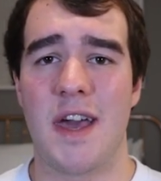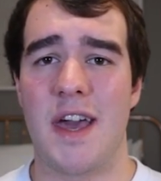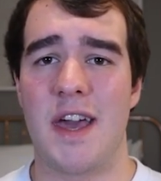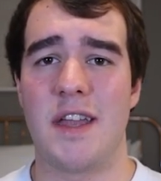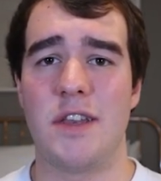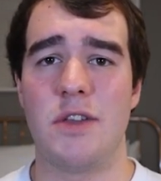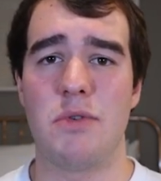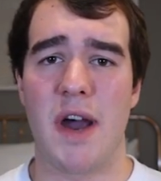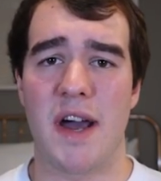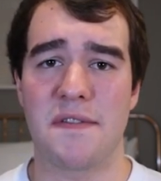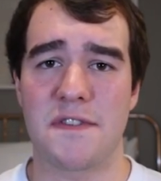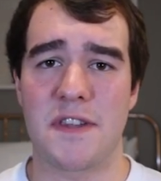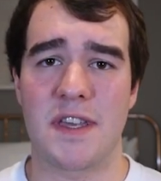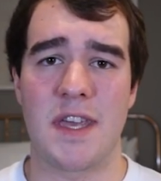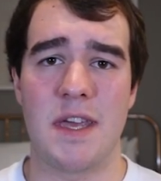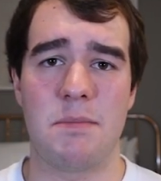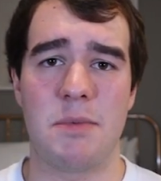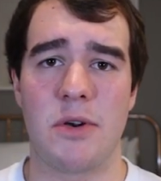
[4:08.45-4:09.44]
and you have
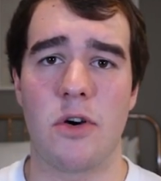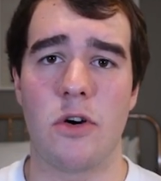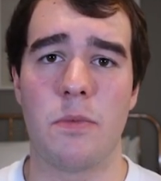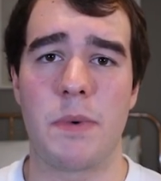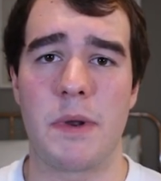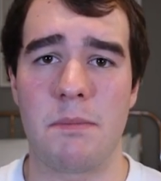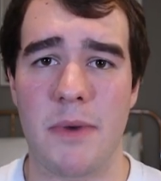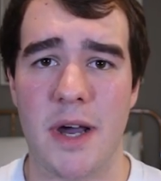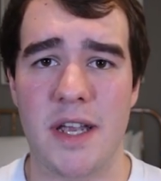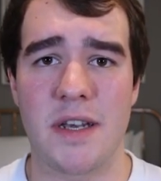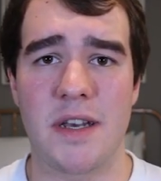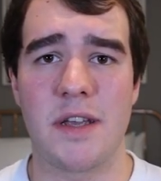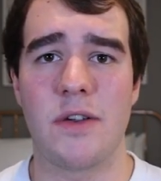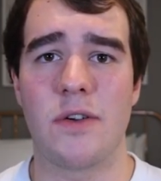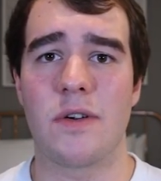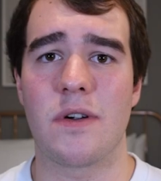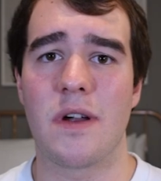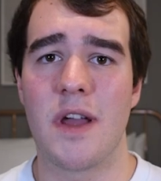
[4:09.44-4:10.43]
to keep an open mind
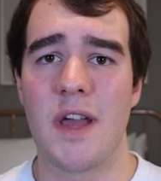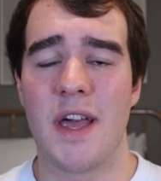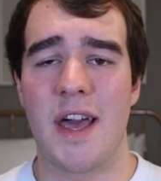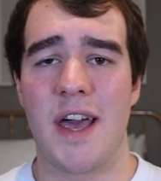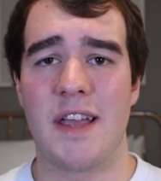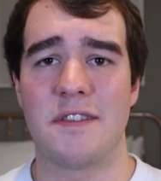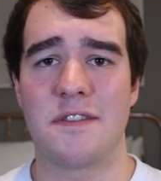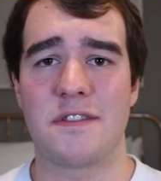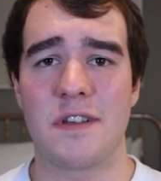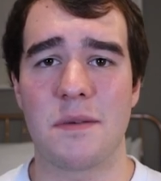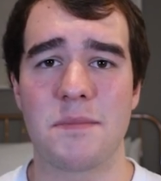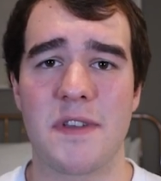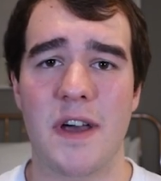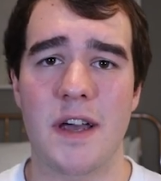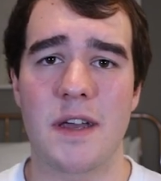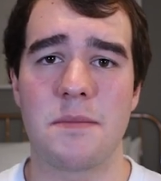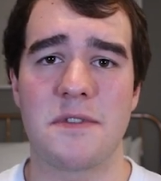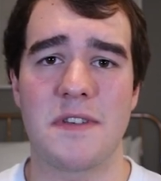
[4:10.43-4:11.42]
here. And
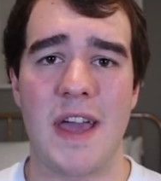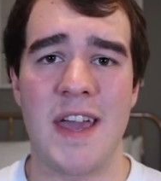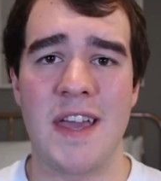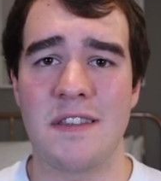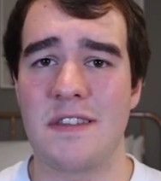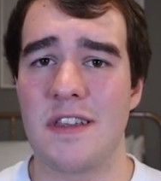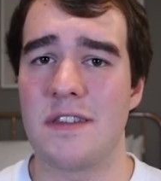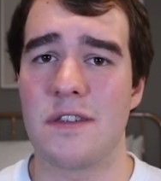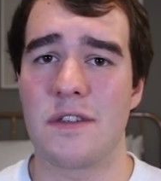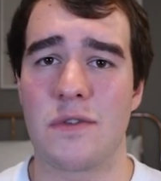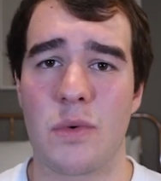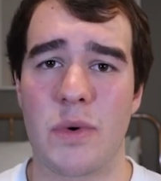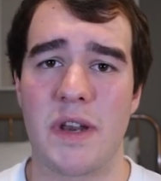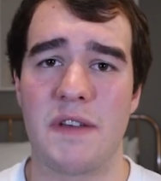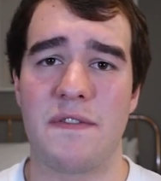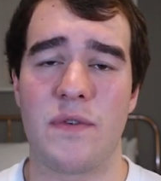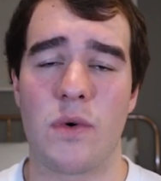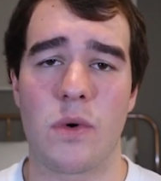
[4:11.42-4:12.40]
sometimes 18 to
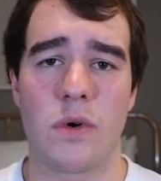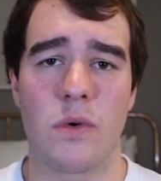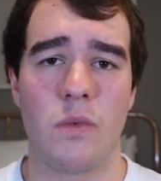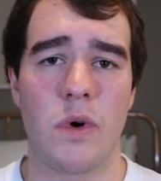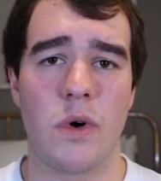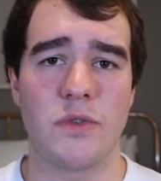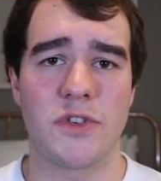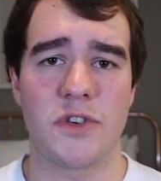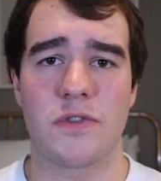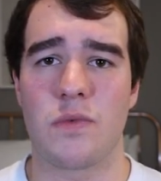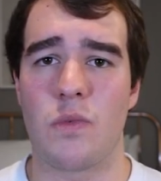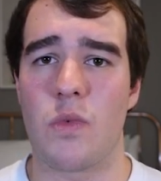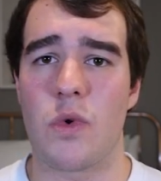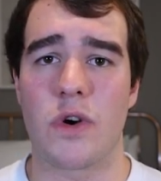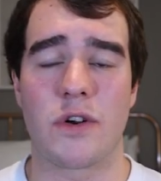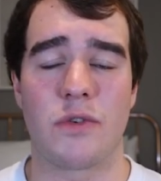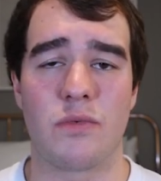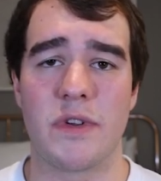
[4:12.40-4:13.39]
24 will just
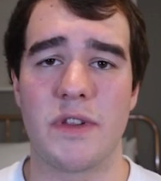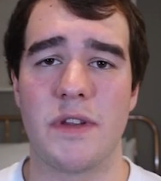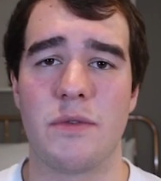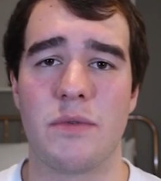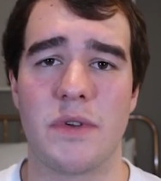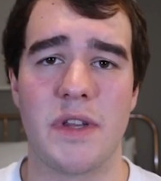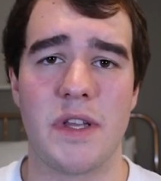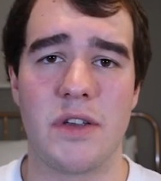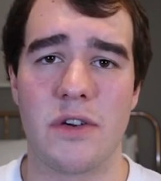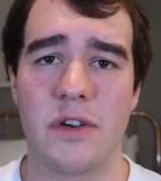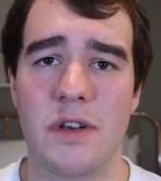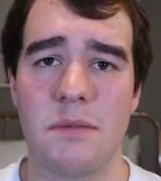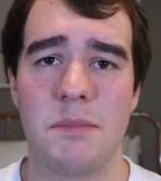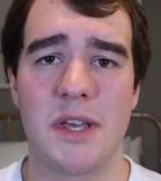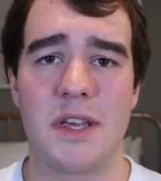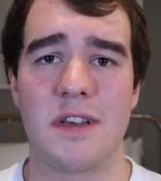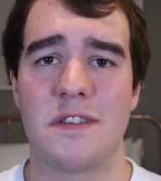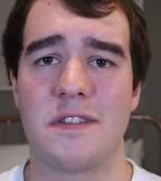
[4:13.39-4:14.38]
work really, really good
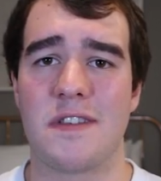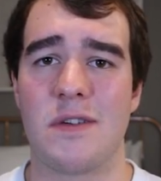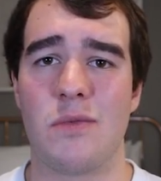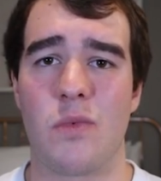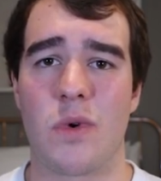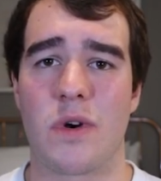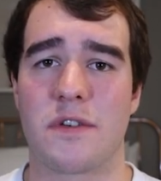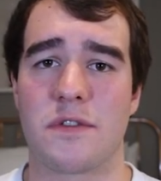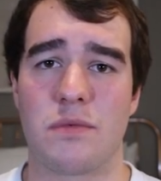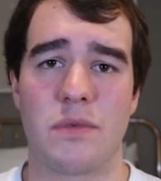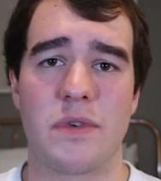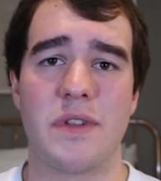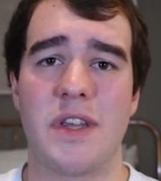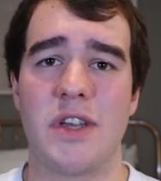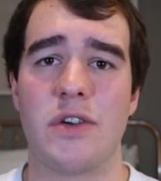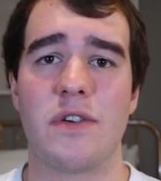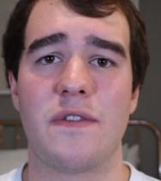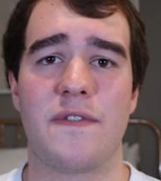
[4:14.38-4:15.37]
because it works
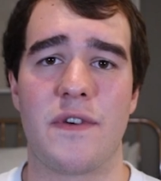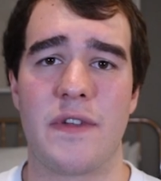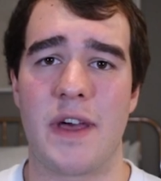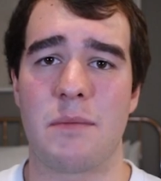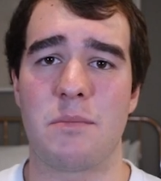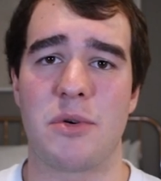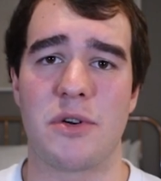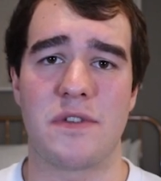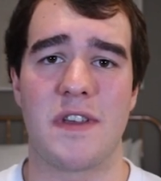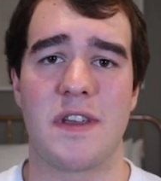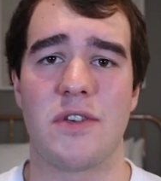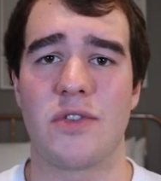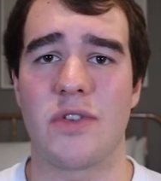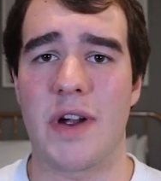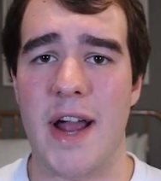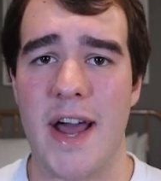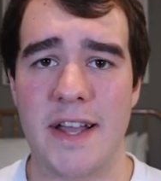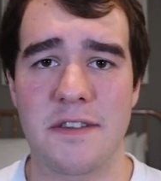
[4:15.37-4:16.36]
really good for that
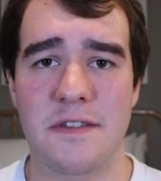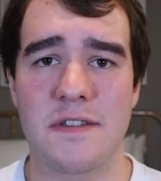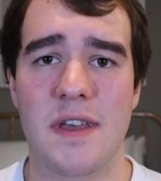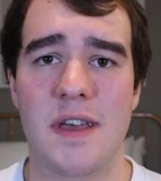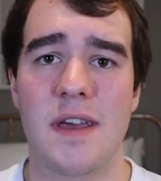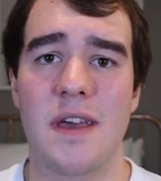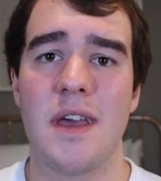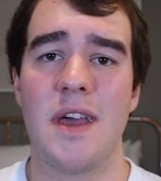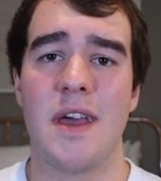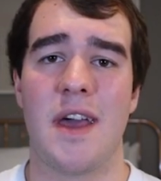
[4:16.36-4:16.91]
particular ad set,